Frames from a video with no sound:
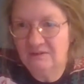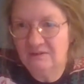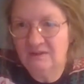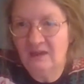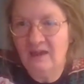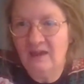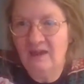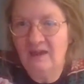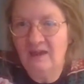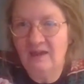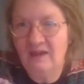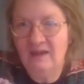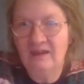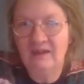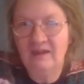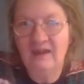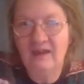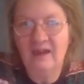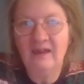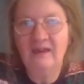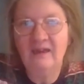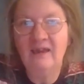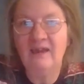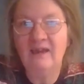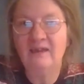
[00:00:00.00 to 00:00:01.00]
Yeah,
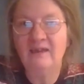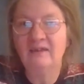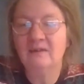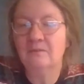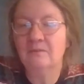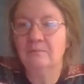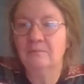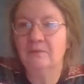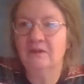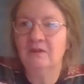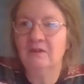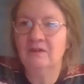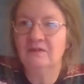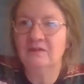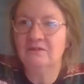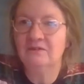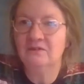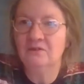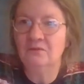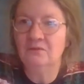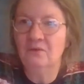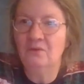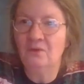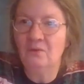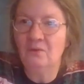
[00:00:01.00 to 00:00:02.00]
I like them because
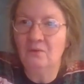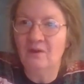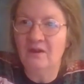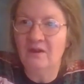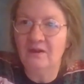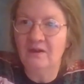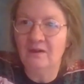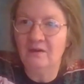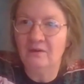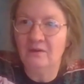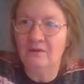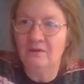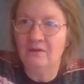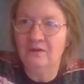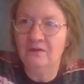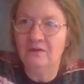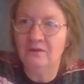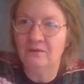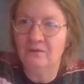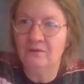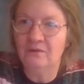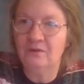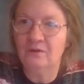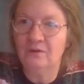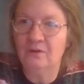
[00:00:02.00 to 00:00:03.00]
you know what, Lori,
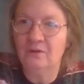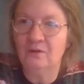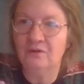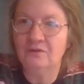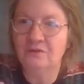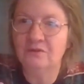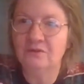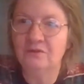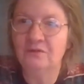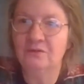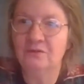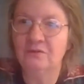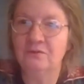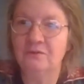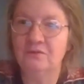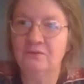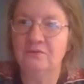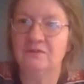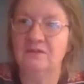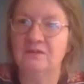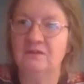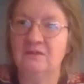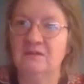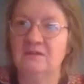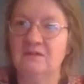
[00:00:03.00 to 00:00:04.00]
you can also use
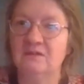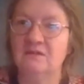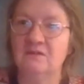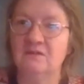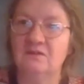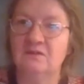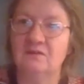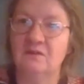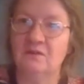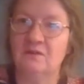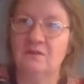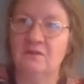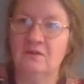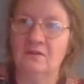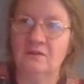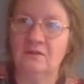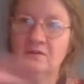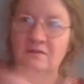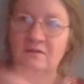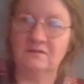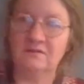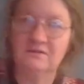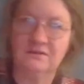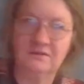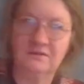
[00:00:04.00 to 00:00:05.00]
these
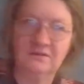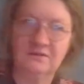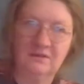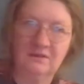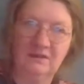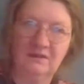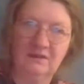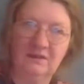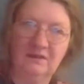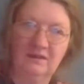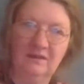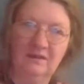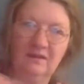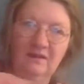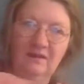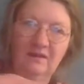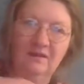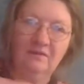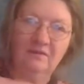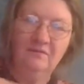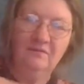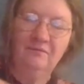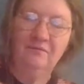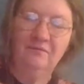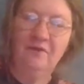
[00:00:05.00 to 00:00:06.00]
circles
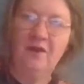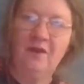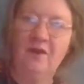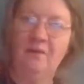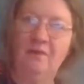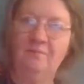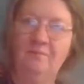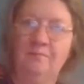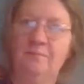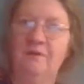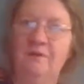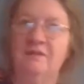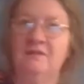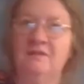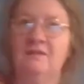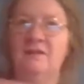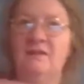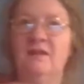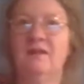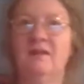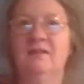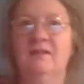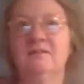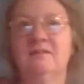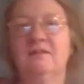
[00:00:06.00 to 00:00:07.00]
from
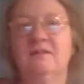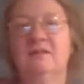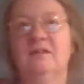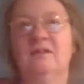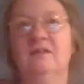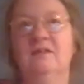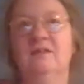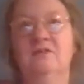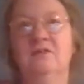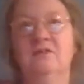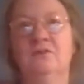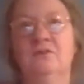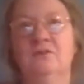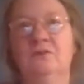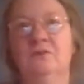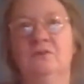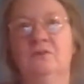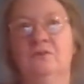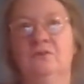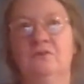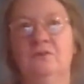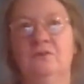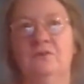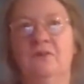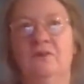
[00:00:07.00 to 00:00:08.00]
pizzas
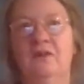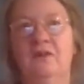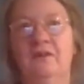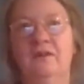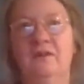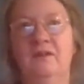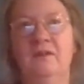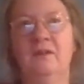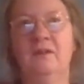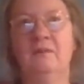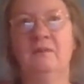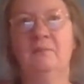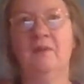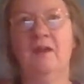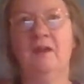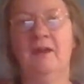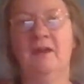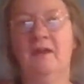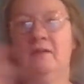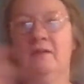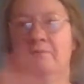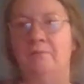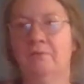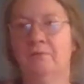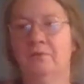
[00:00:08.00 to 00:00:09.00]
to clean them
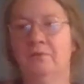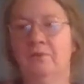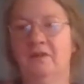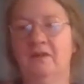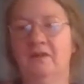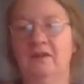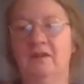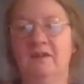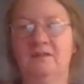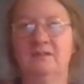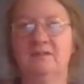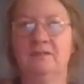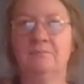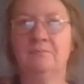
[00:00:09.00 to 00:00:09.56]
and put it as a